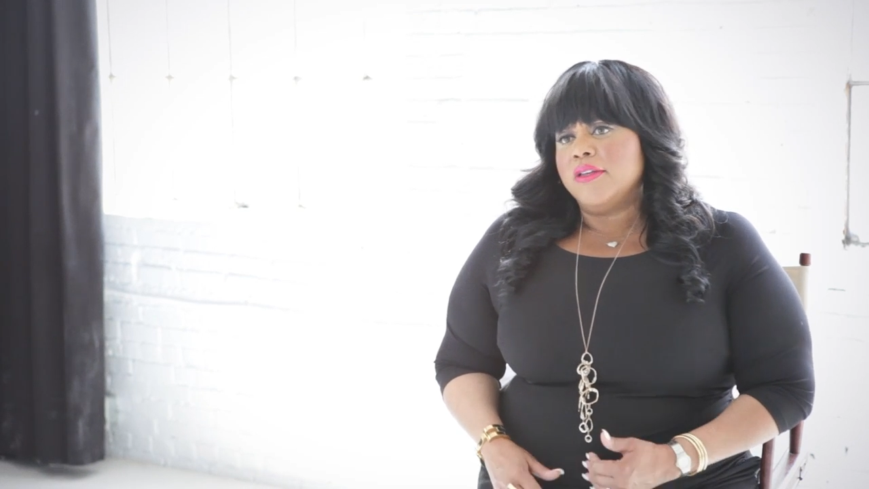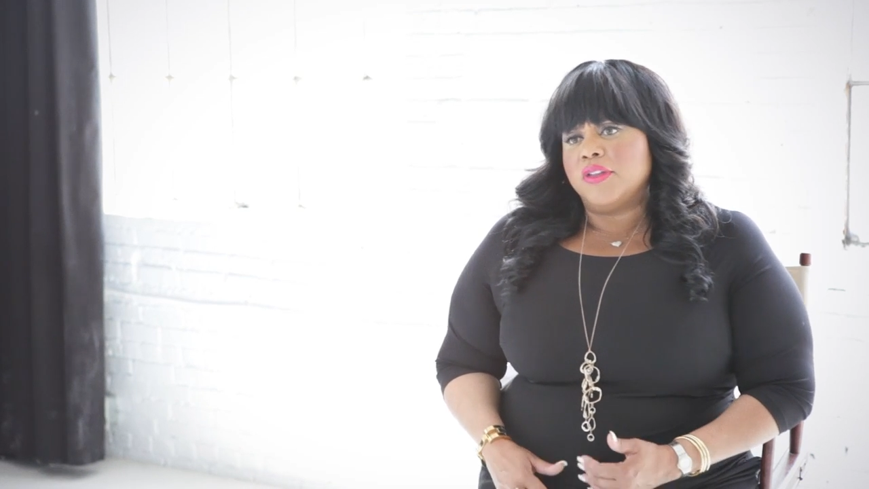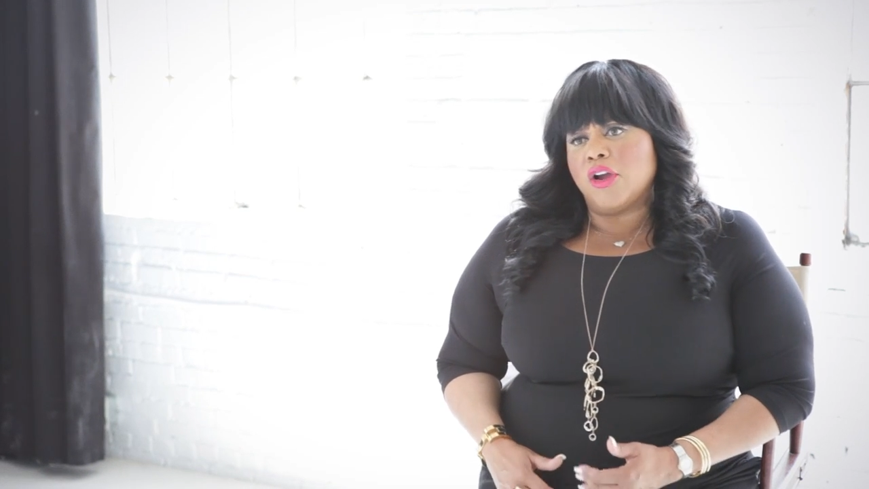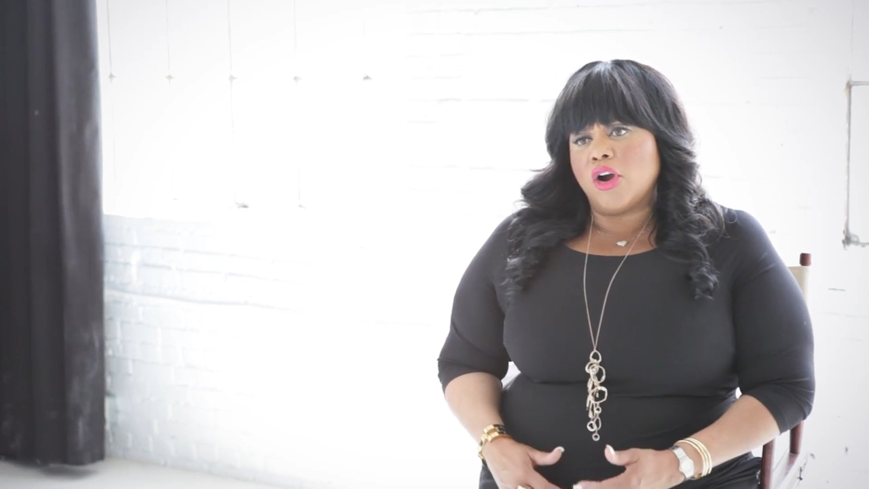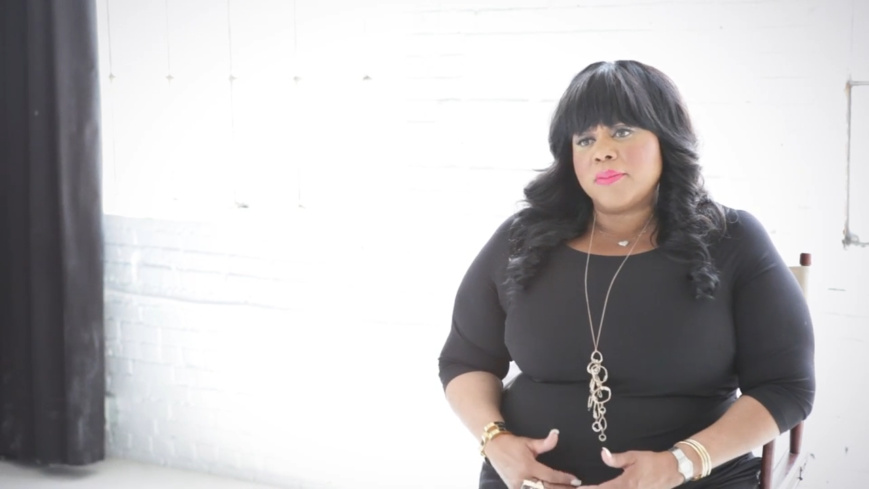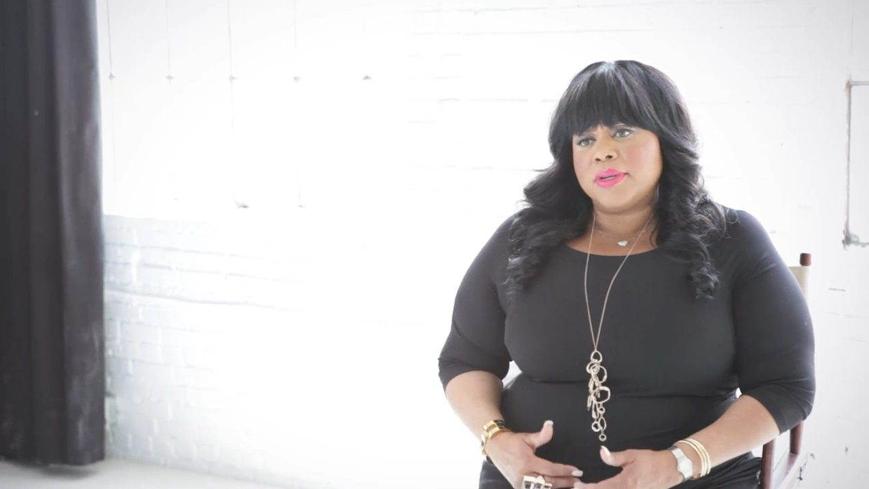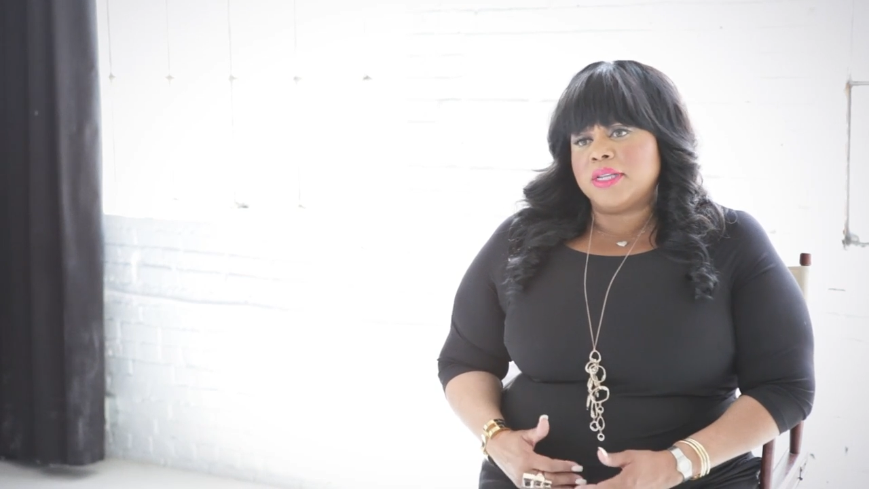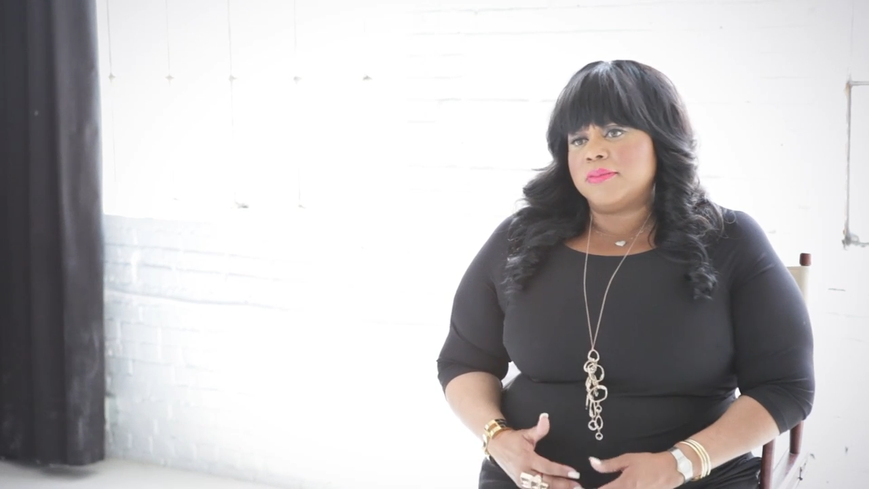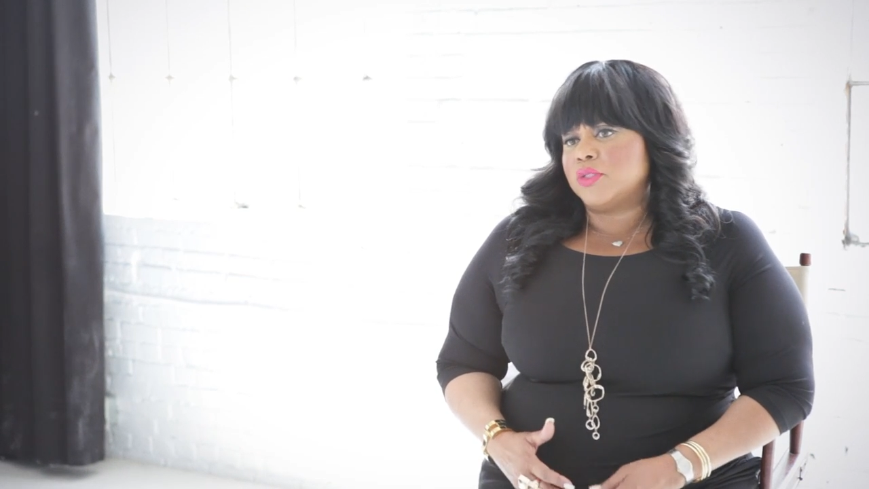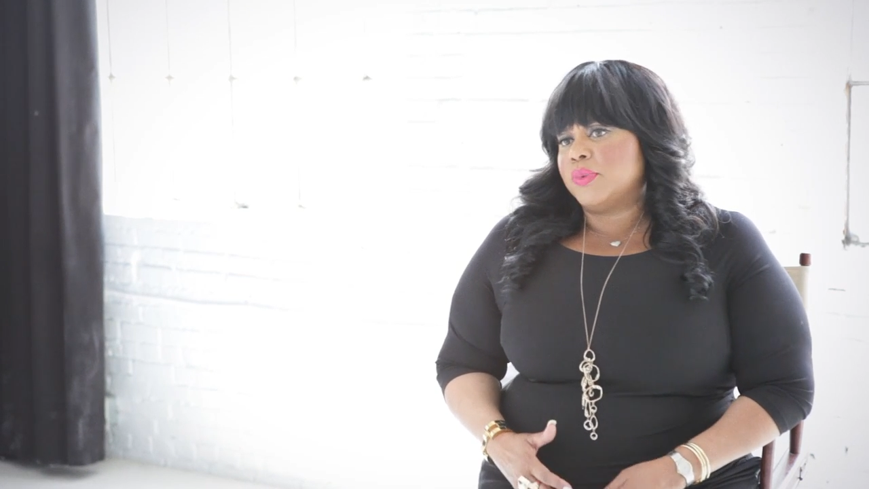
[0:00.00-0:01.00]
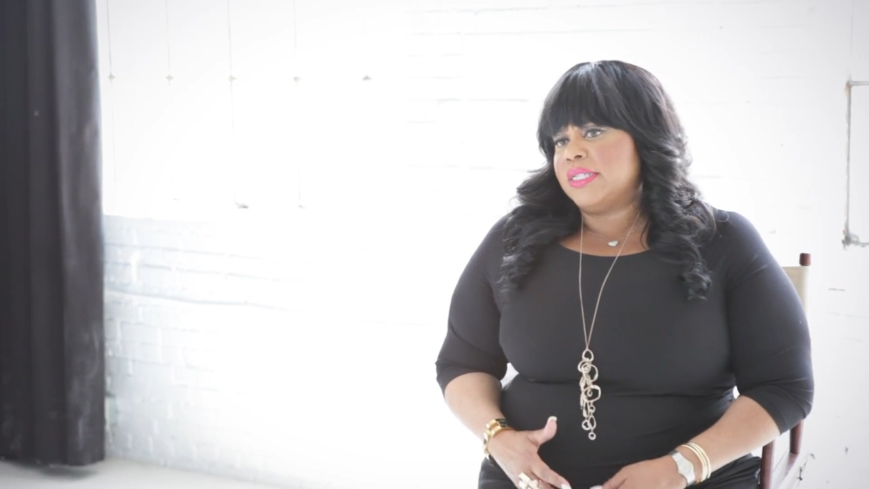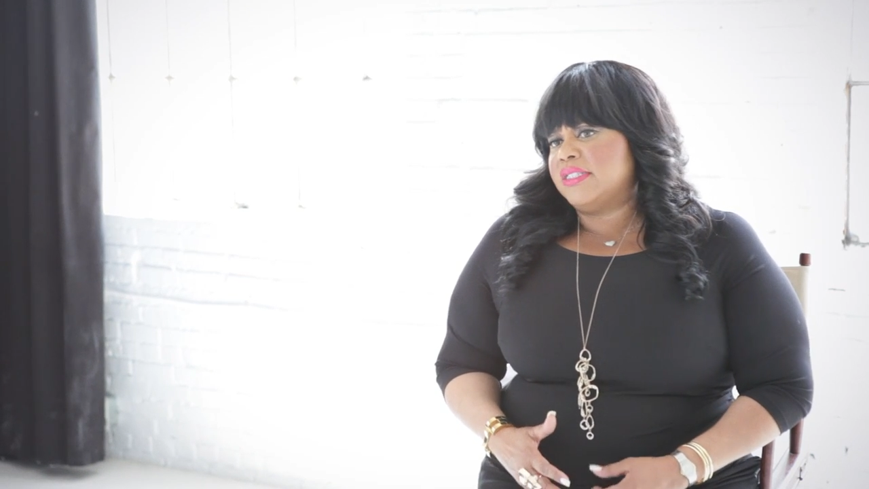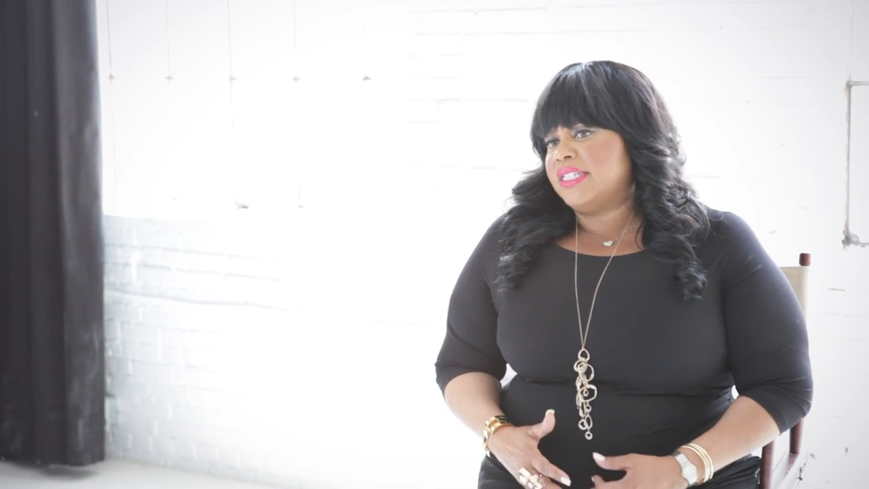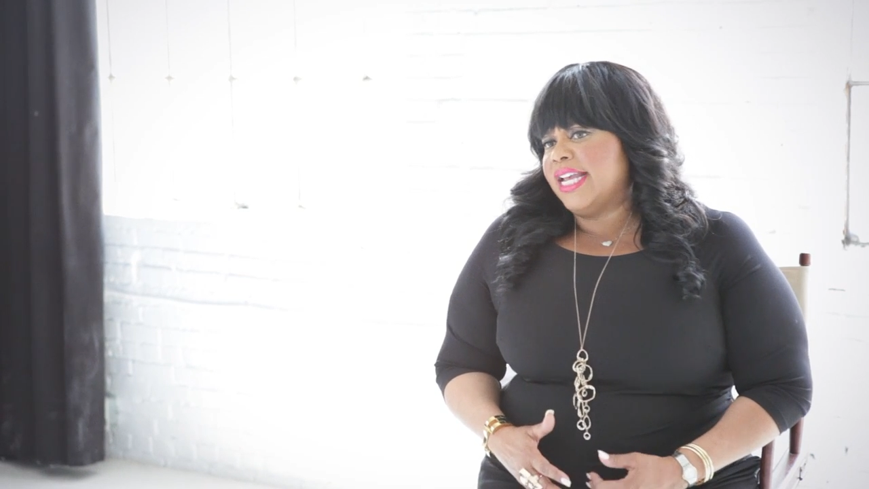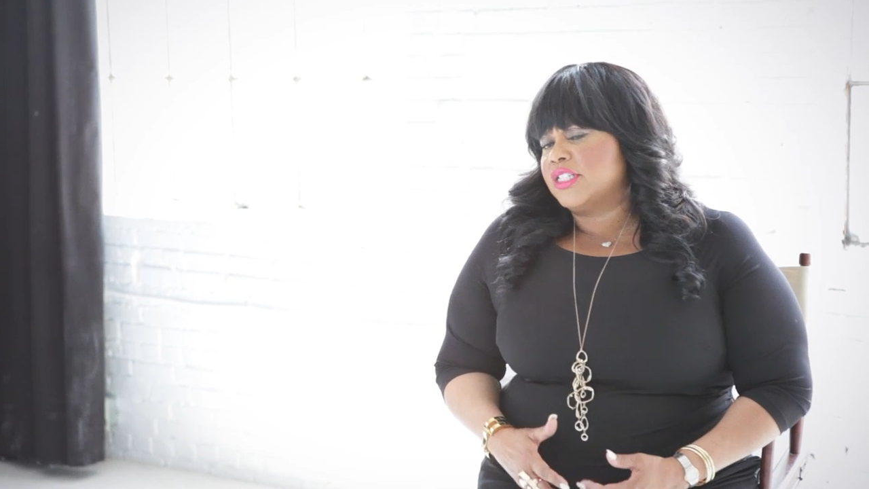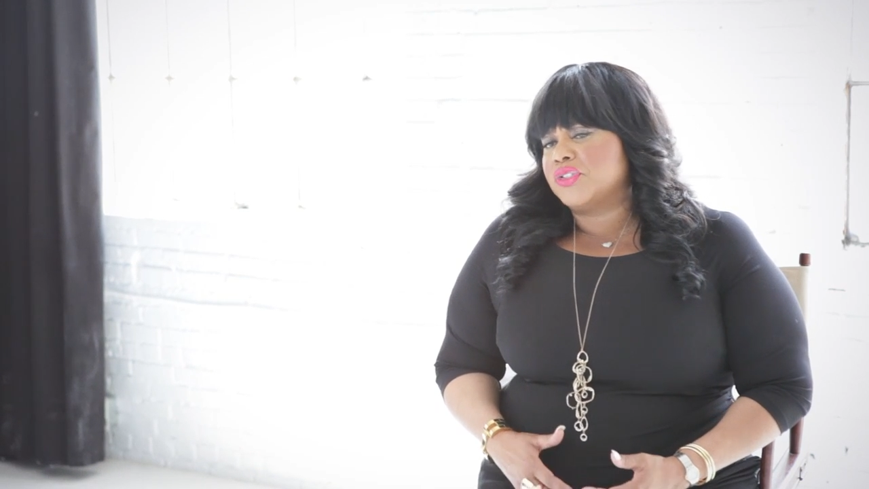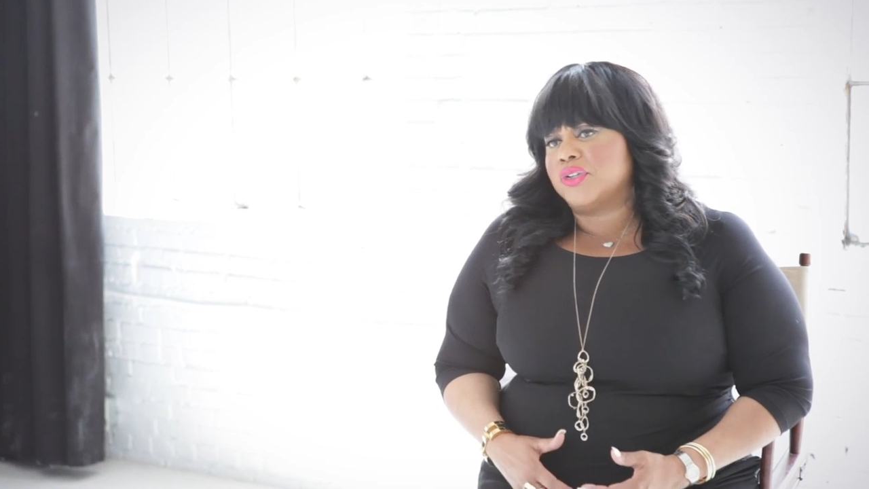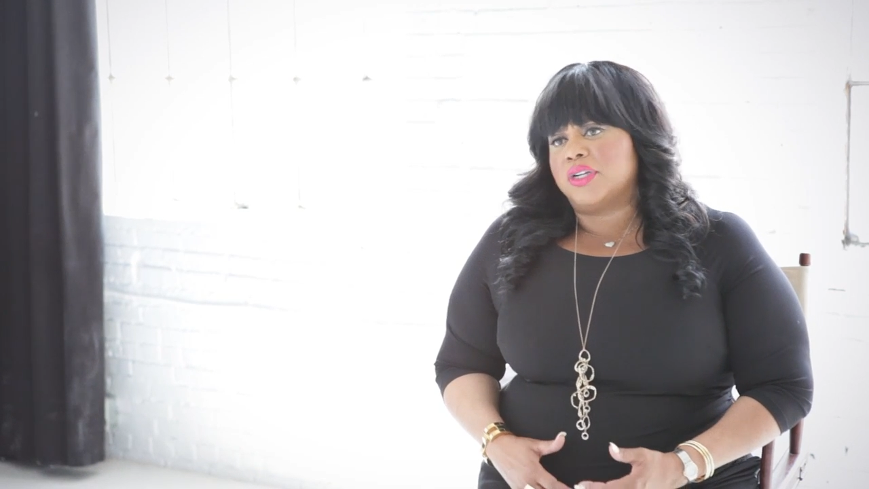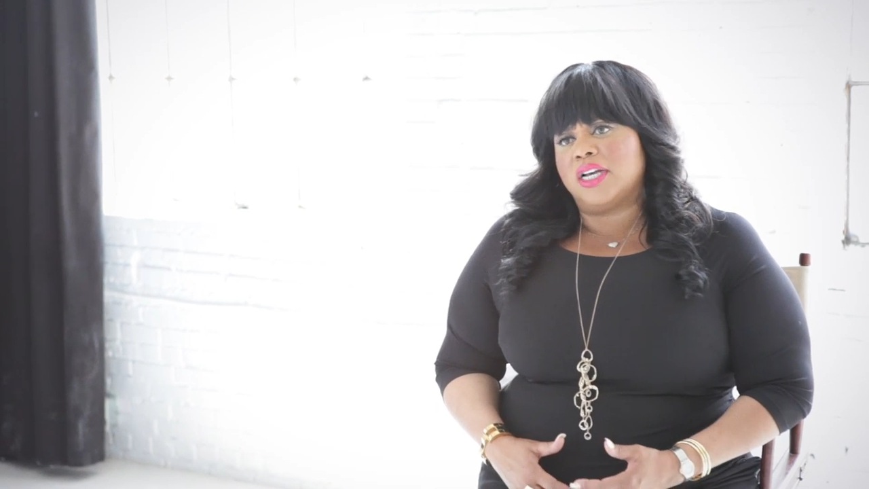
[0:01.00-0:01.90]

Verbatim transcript: the harmony between texture,